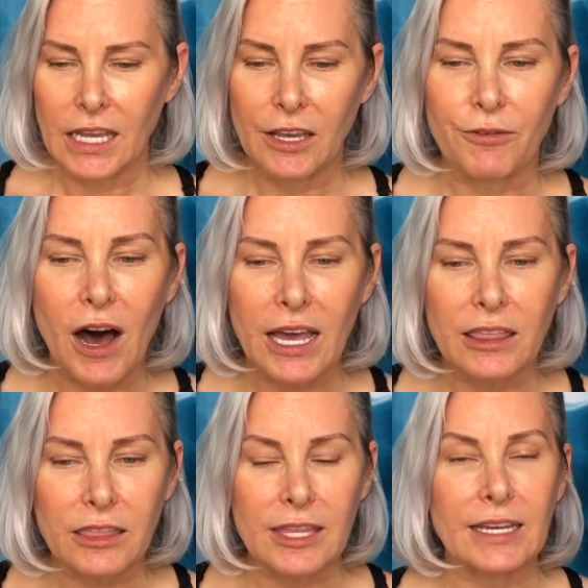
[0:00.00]
if I
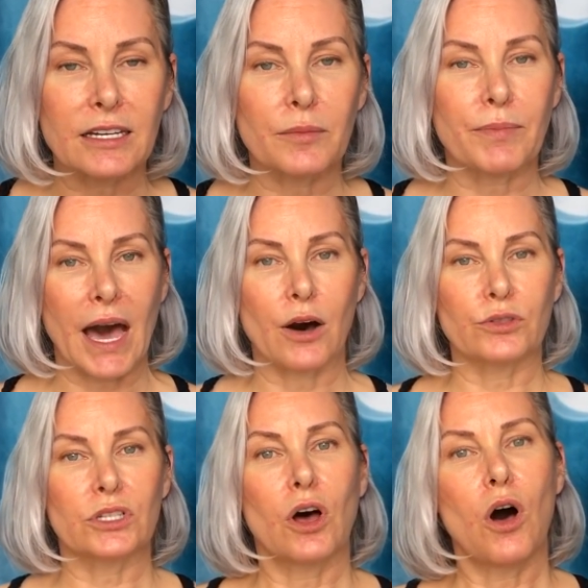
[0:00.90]
think
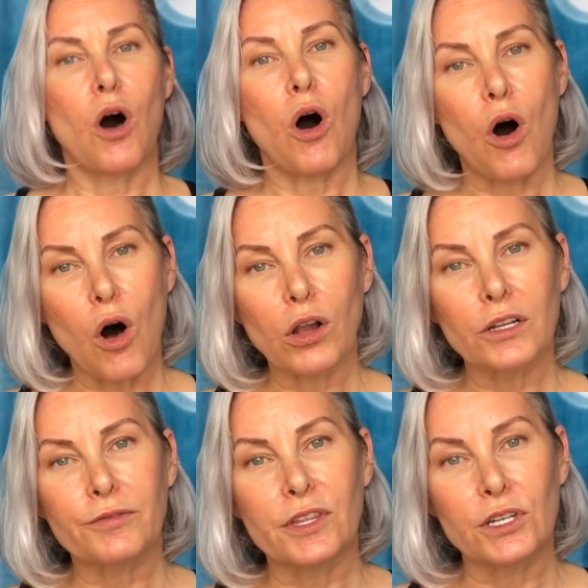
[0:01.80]
about all
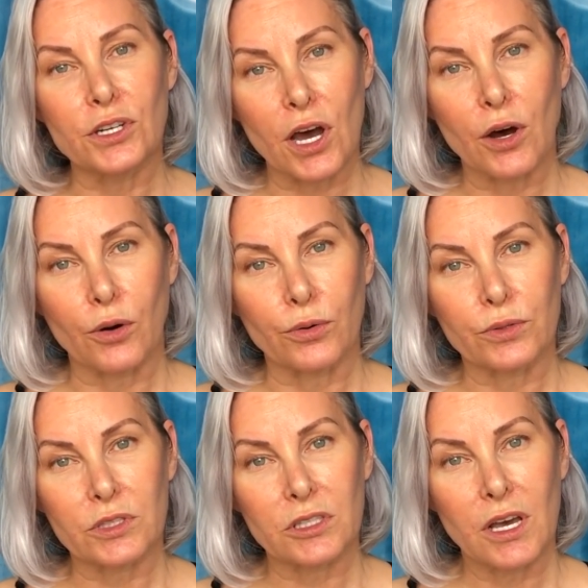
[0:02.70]
of the
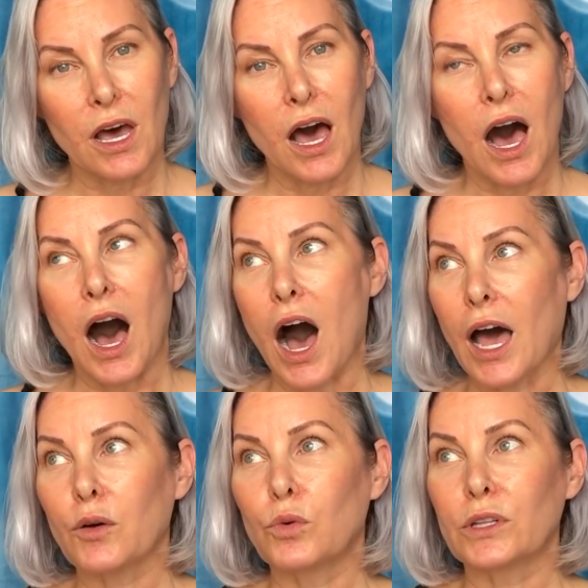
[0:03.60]
no's,
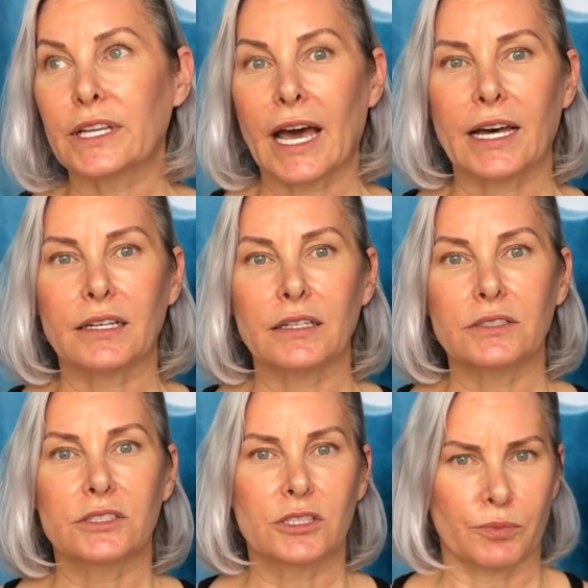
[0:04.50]
I will get
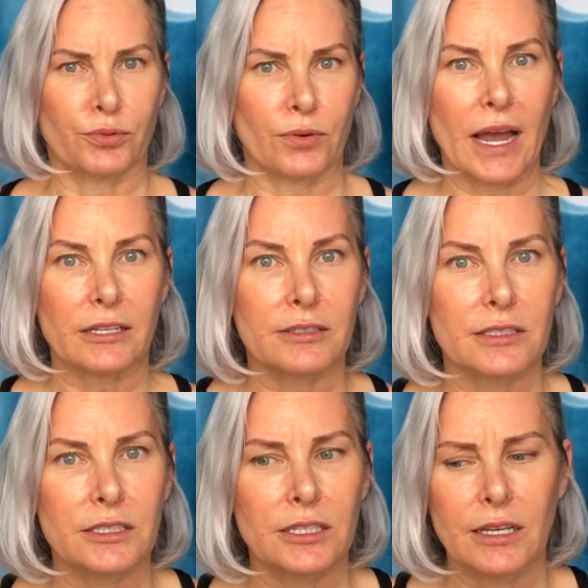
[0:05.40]

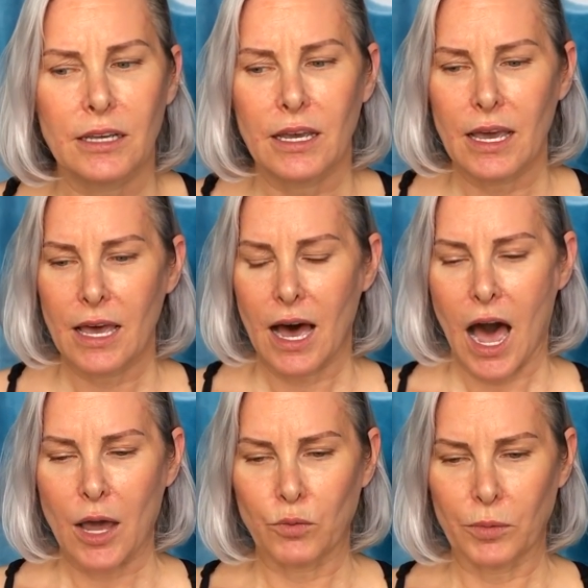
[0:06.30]
depressed.
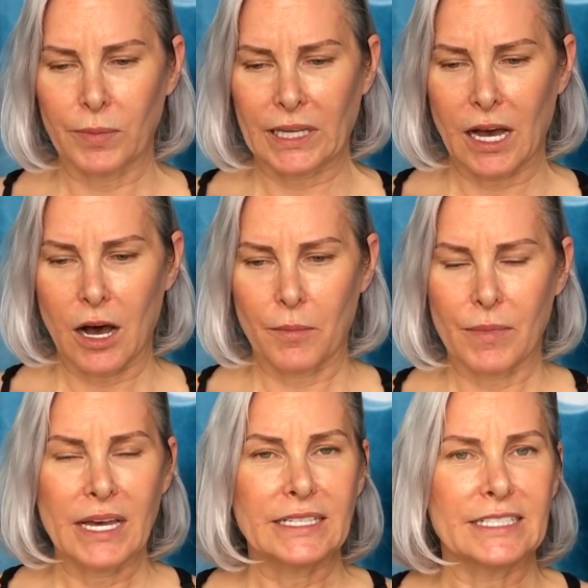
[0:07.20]
I will
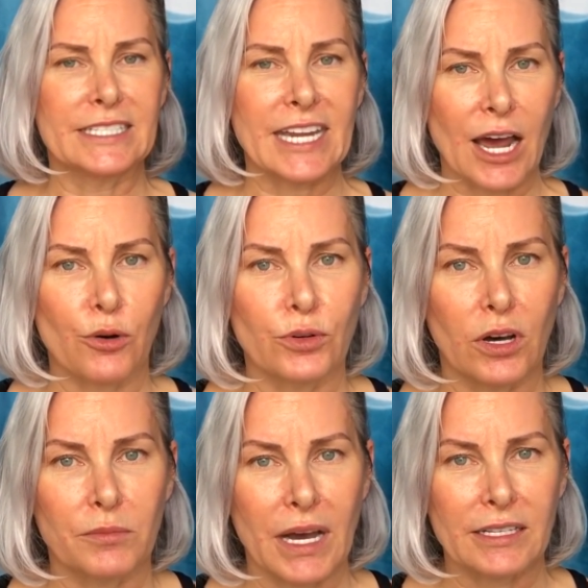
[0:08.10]
become down
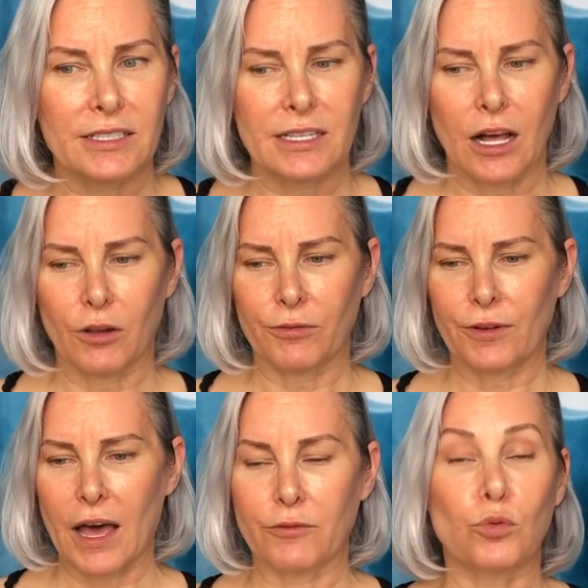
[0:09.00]
on
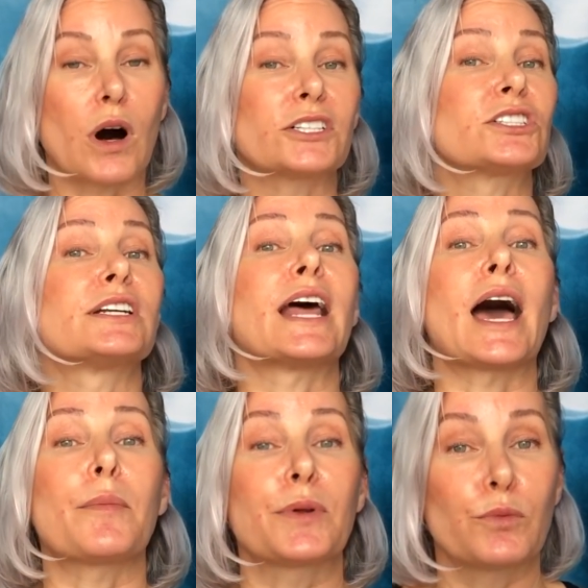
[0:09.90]
myself. I've watched it
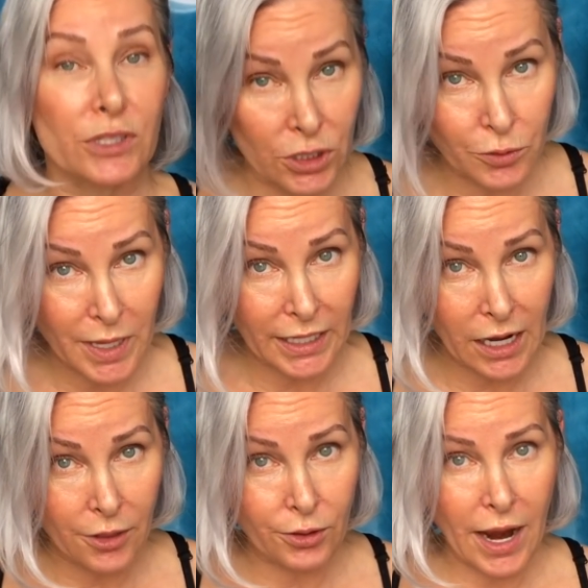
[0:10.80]
happen with too many
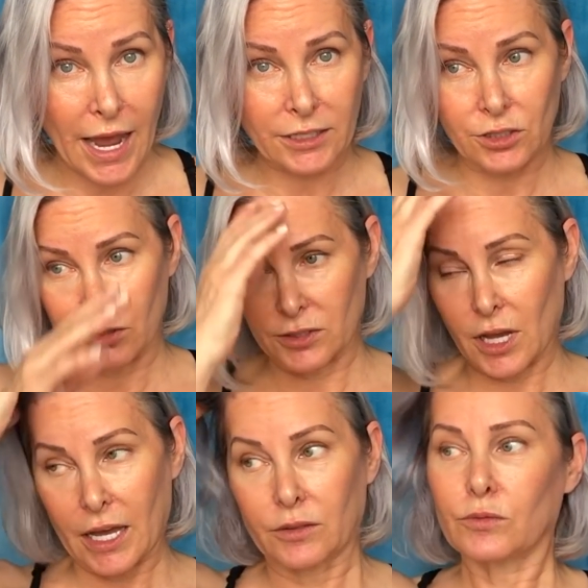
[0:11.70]
other actors.
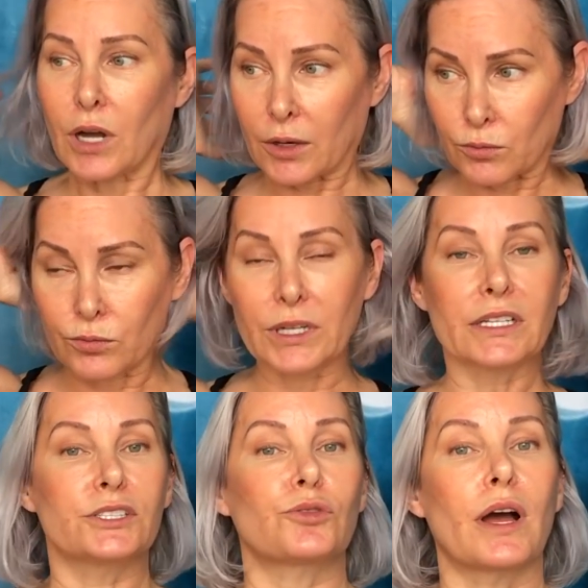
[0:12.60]
I, I
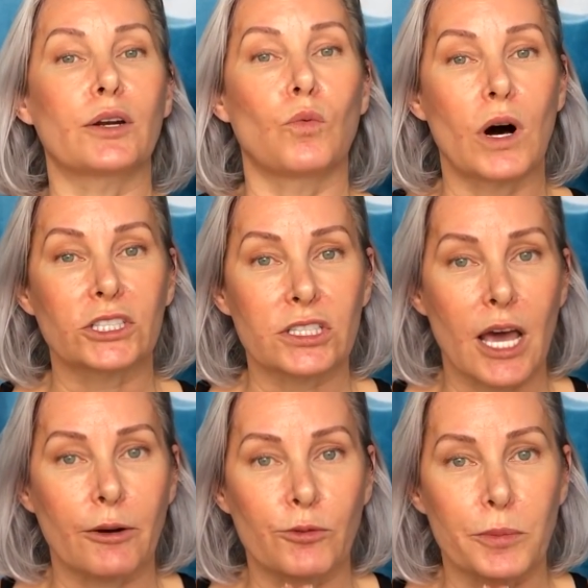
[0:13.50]
really try to watch
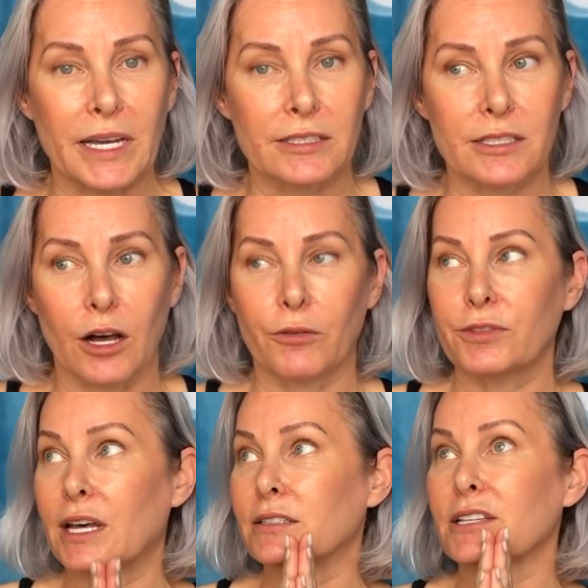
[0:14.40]
that for
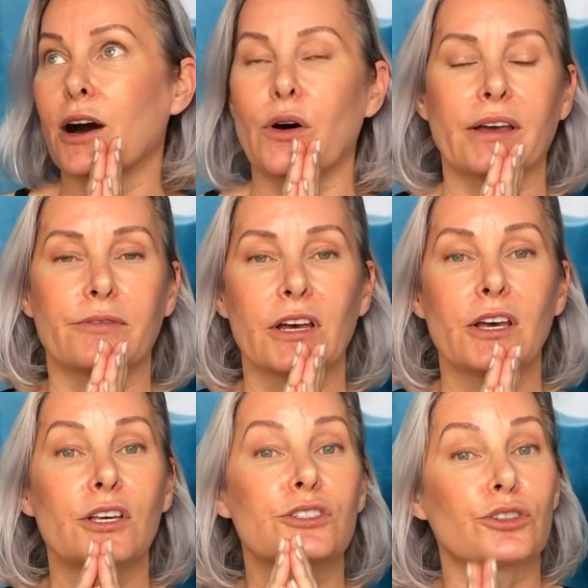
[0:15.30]
myself. That is how I've
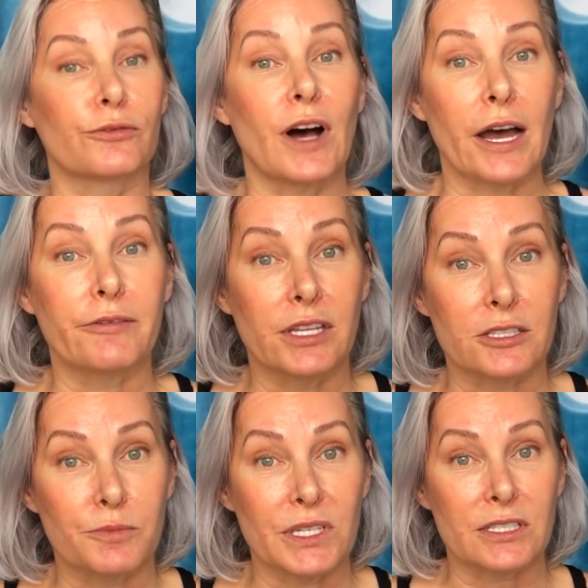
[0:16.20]
survived
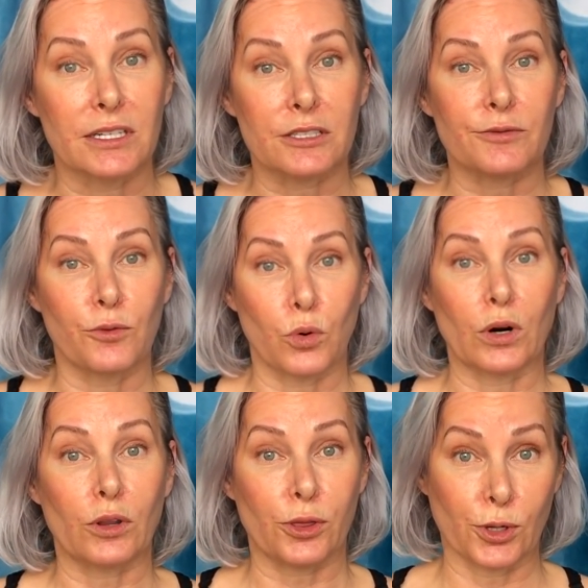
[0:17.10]
this business
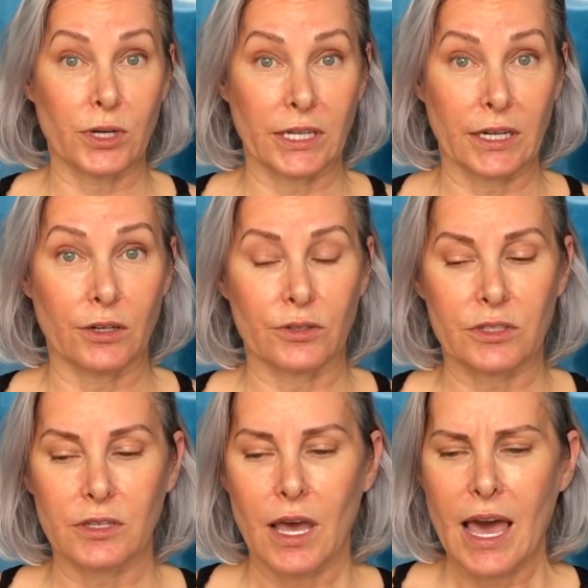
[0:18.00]
for thirty
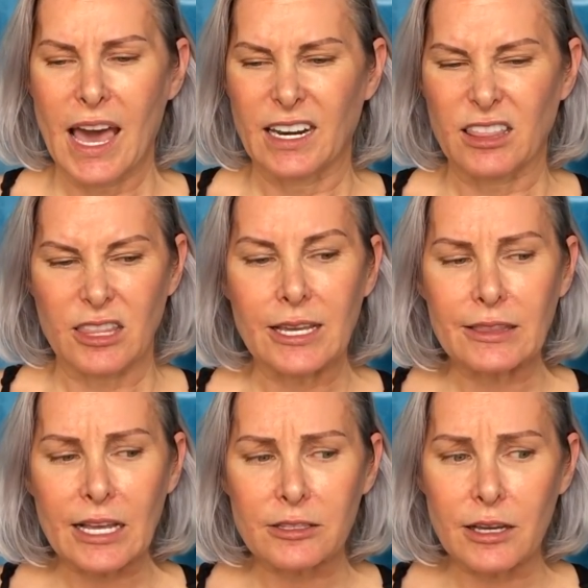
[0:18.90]
years. And I
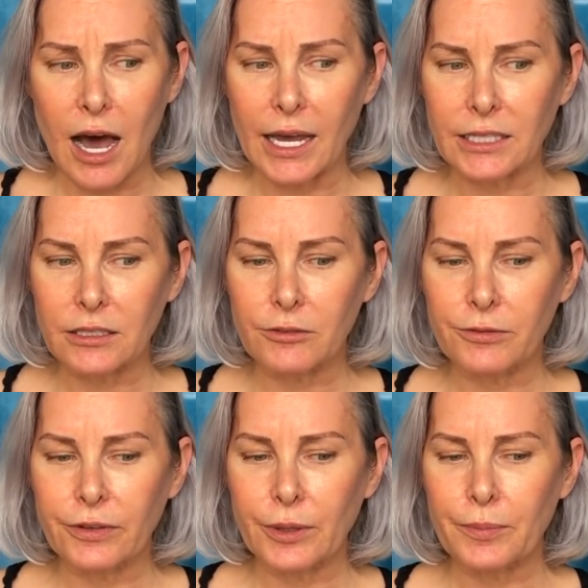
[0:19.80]
think that's kind
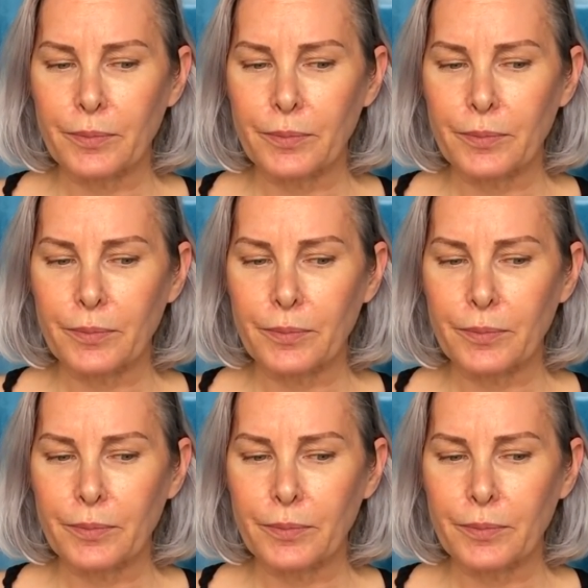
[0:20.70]
of